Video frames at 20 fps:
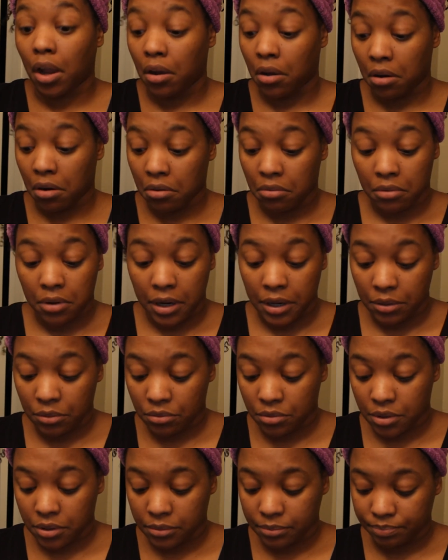Alright,
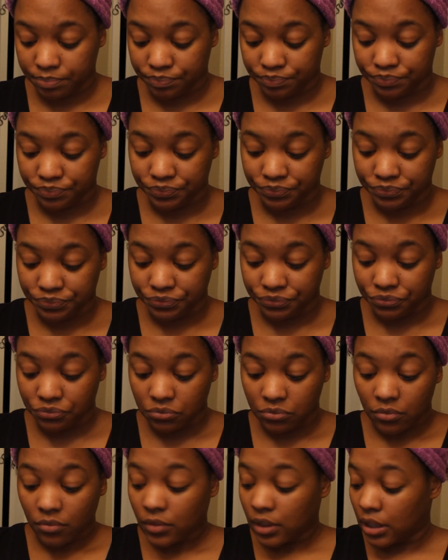well,
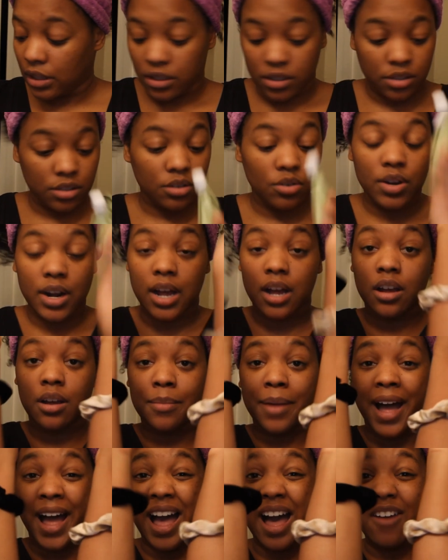let's do it.
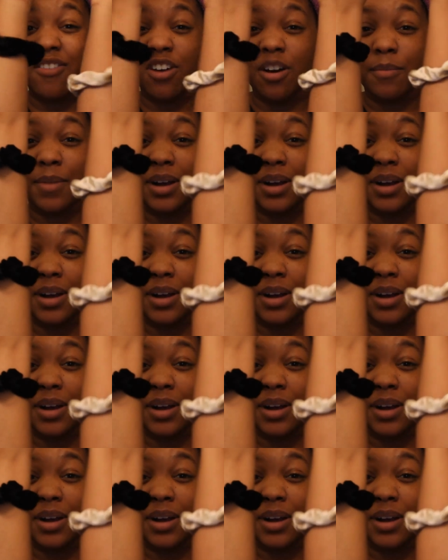I have all